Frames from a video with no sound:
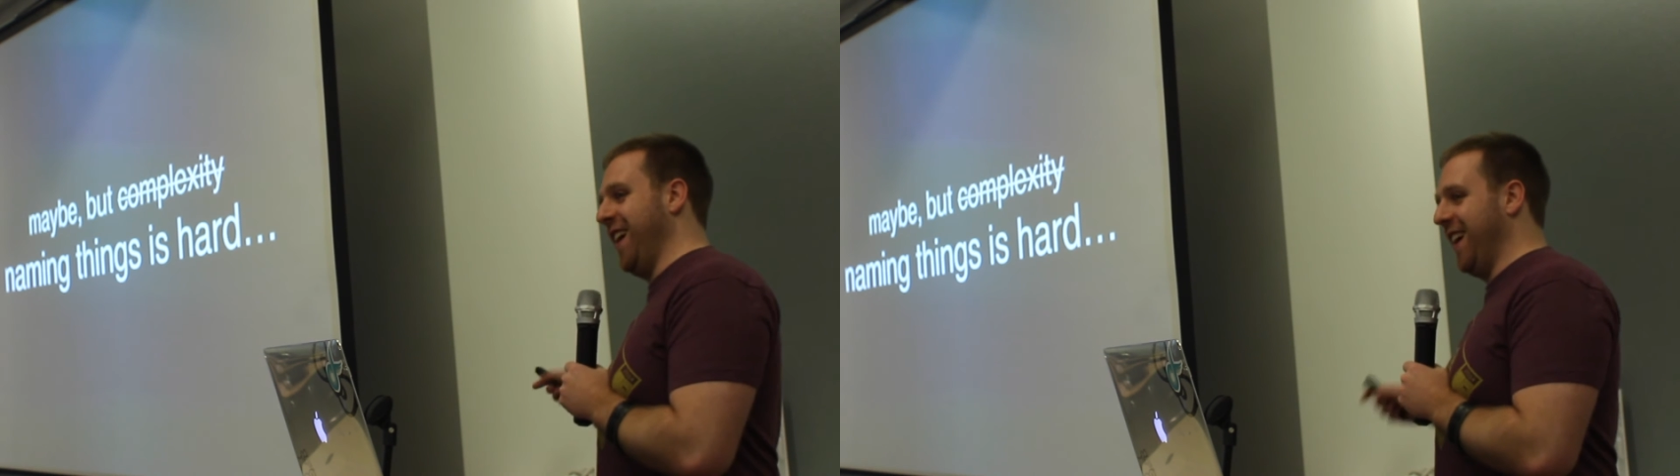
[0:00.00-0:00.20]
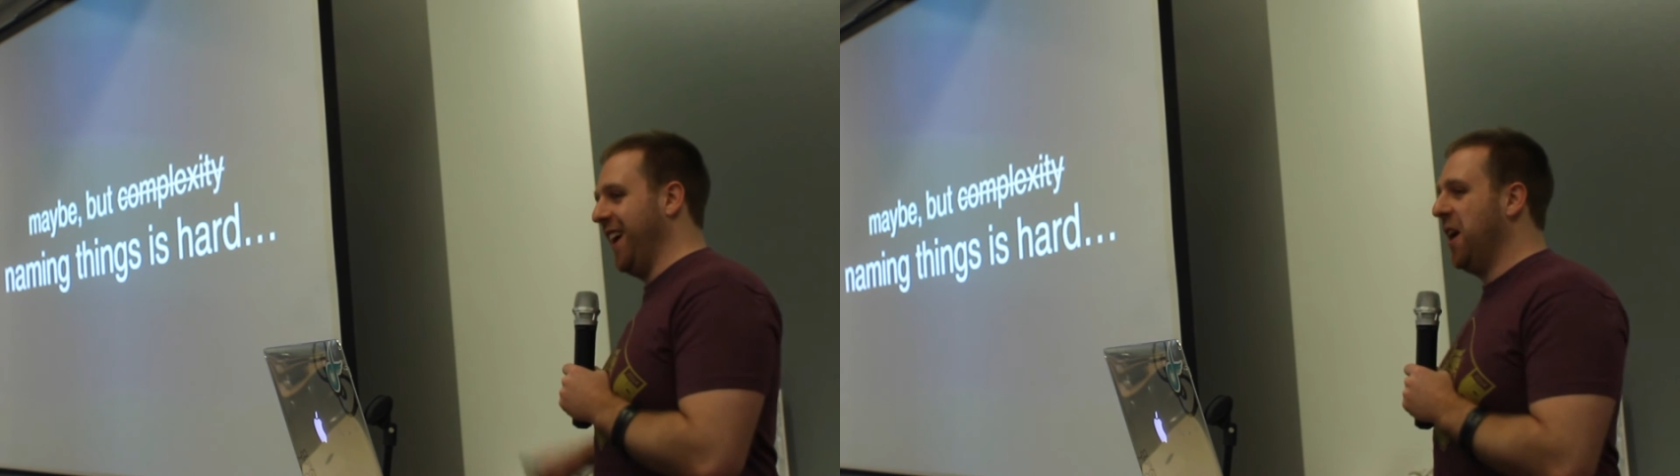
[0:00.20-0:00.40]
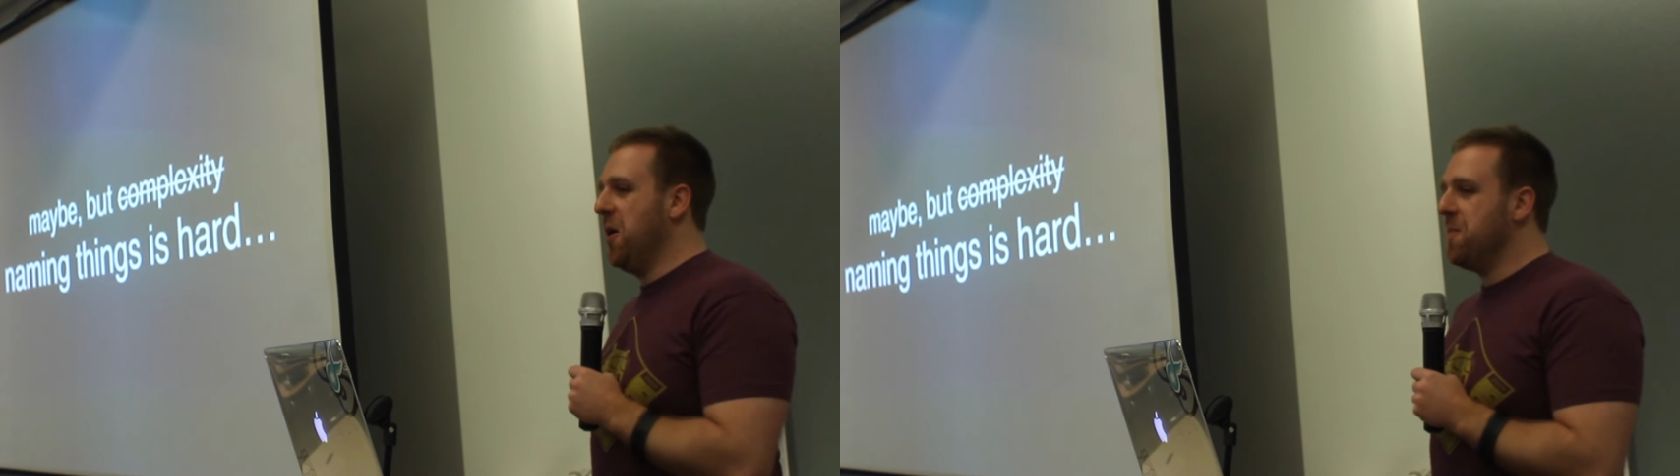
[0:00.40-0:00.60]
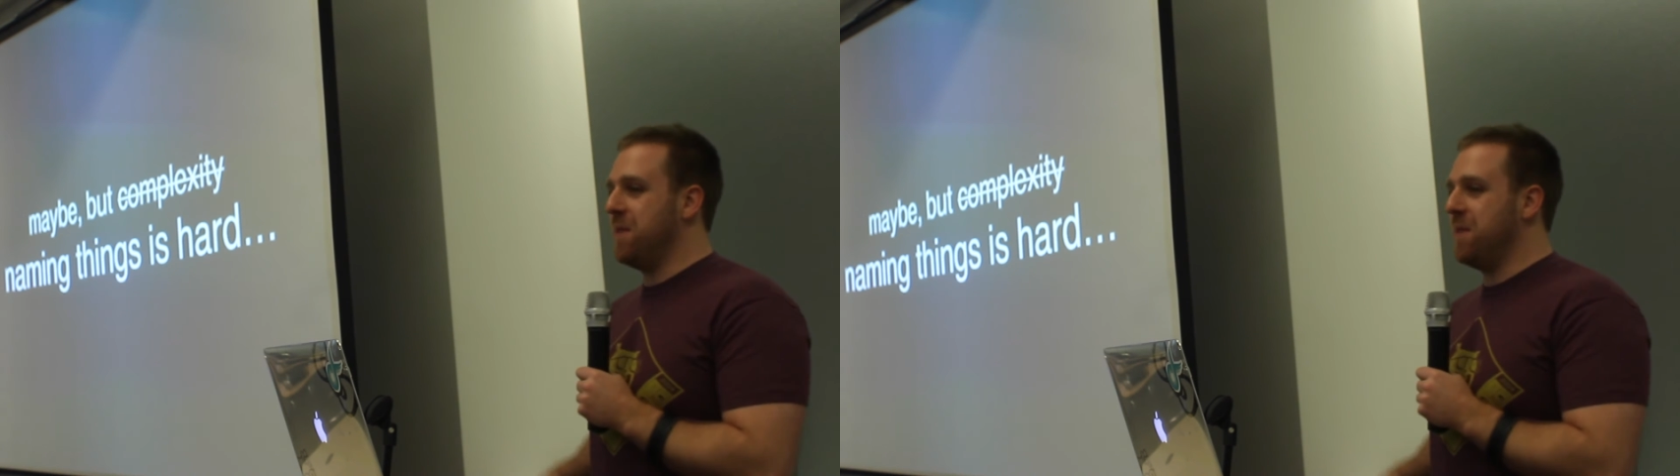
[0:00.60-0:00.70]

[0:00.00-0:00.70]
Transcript: thing,